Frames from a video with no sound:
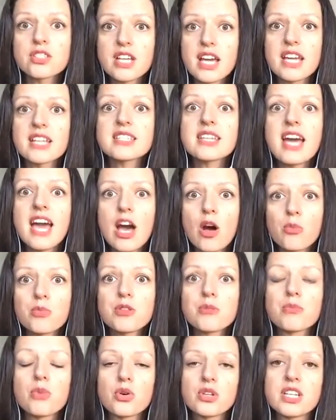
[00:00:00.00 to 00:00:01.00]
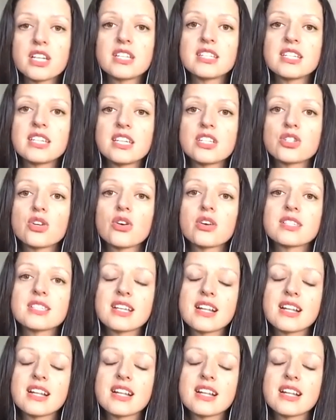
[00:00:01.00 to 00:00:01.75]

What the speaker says: day to help the body detox,